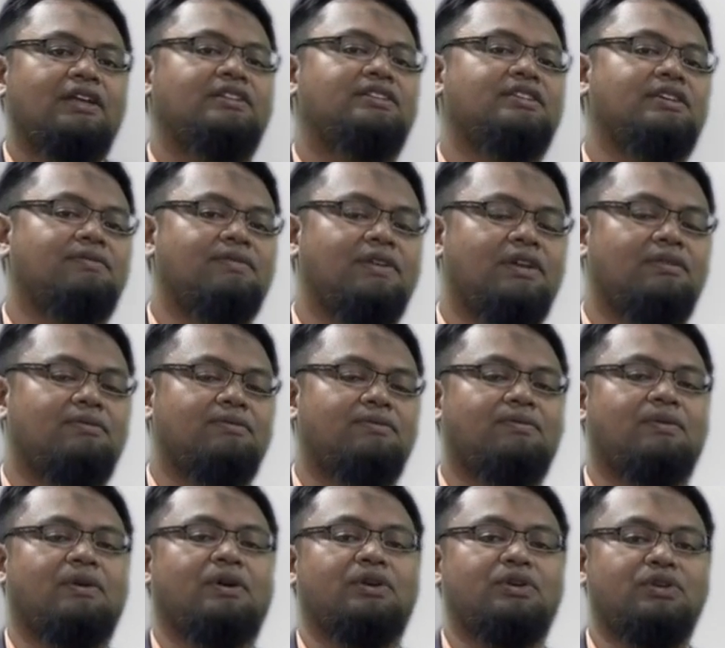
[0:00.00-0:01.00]
developed
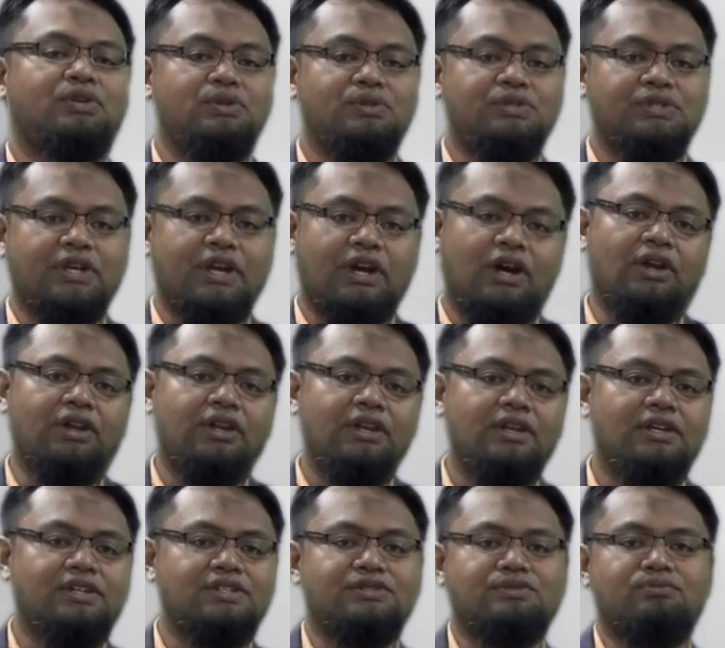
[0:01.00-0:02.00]
for use on
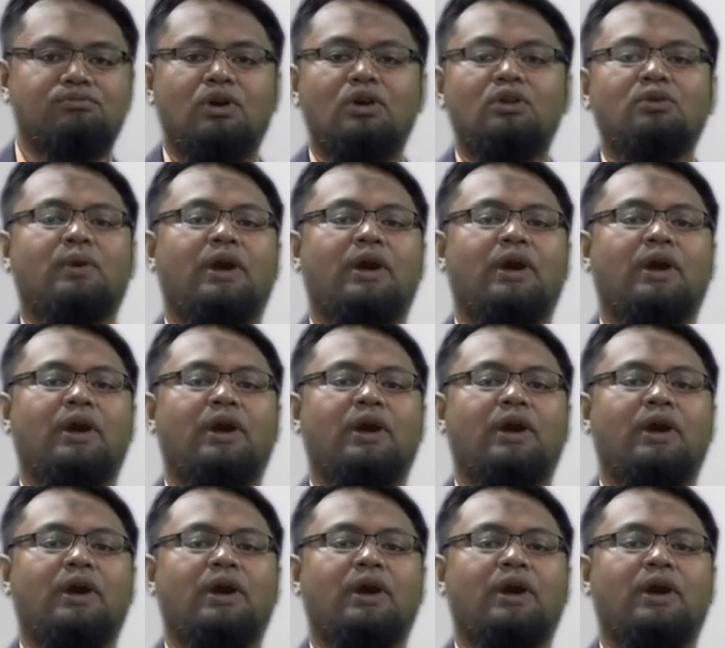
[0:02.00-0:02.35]
a small